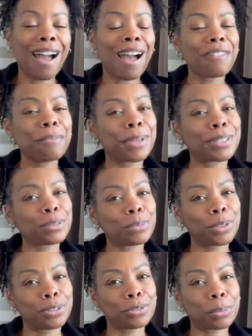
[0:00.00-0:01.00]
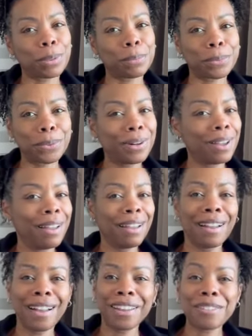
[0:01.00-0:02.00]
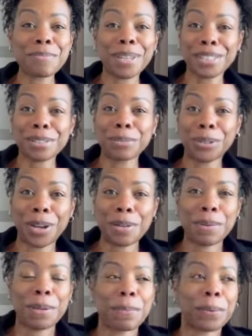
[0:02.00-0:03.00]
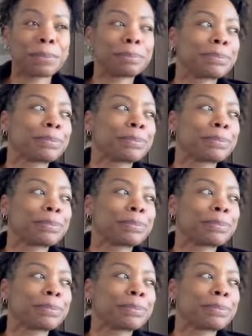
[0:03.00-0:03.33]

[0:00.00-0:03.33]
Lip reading: I met some wonderful people. I have met some great people.